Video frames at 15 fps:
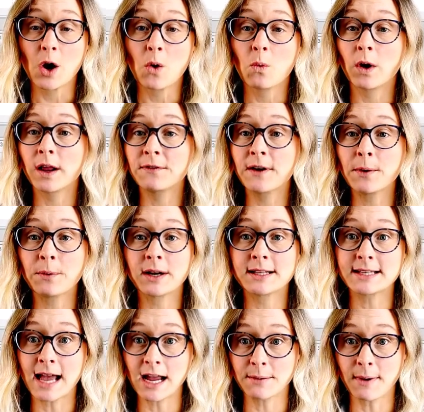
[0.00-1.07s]
What if I want to
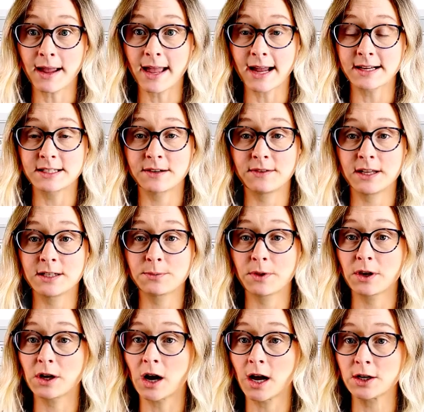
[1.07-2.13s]
tag my activities with
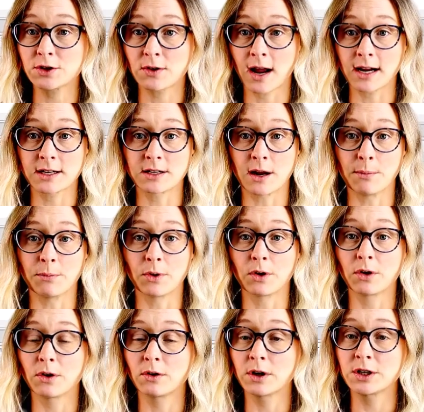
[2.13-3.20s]
a contract
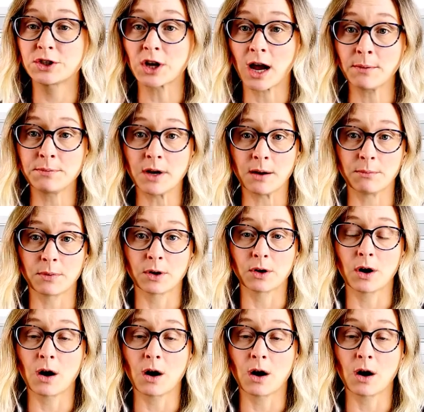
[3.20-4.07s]
number or a job number,